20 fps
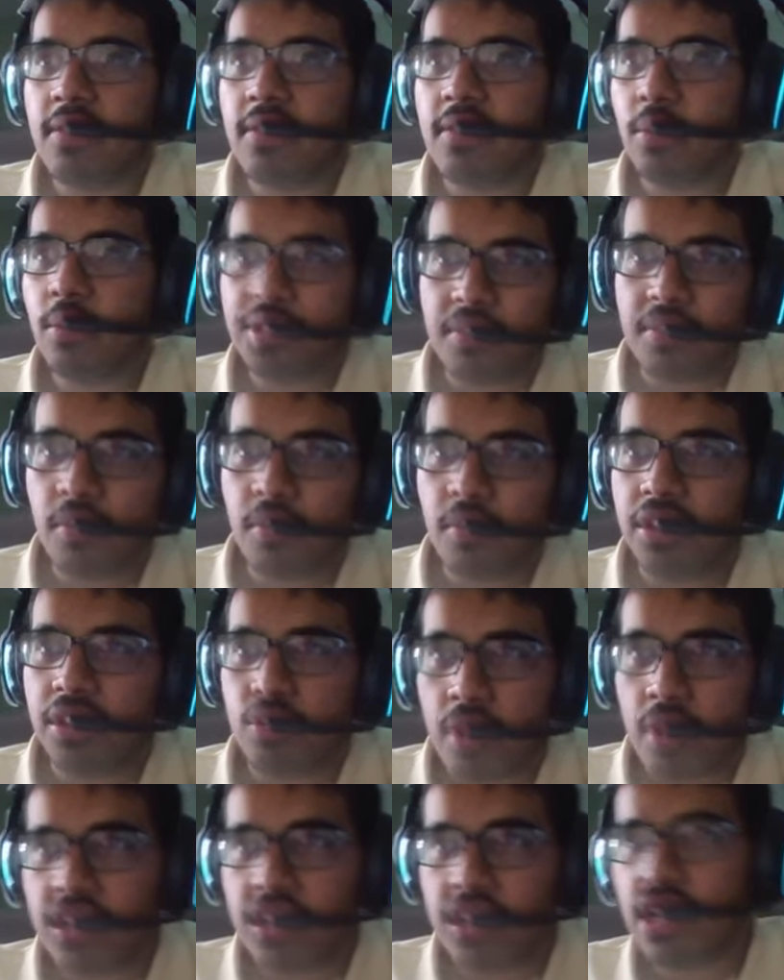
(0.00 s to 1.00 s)
it wasn't really
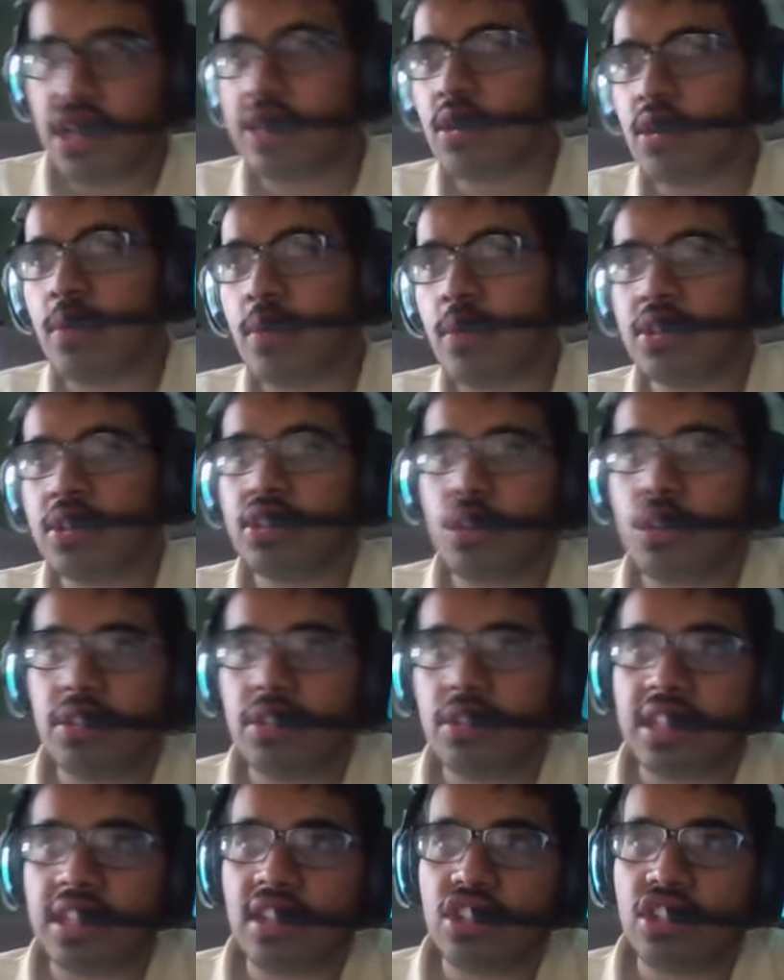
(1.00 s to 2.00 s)
great chances. Obviously, Stones
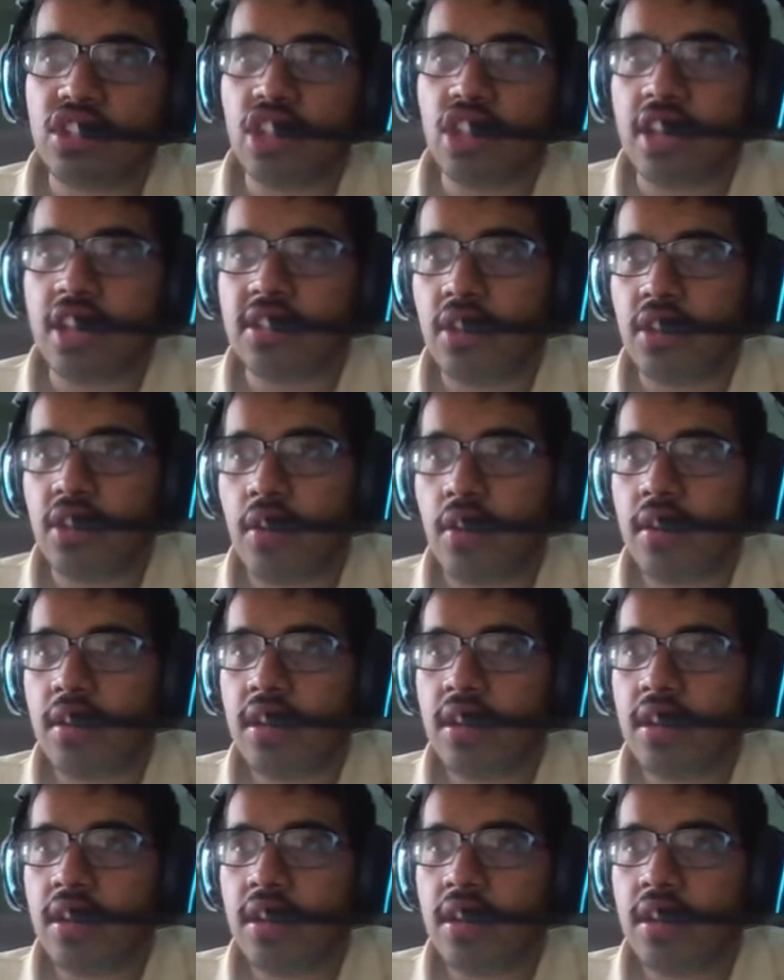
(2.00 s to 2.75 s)
had that chance there.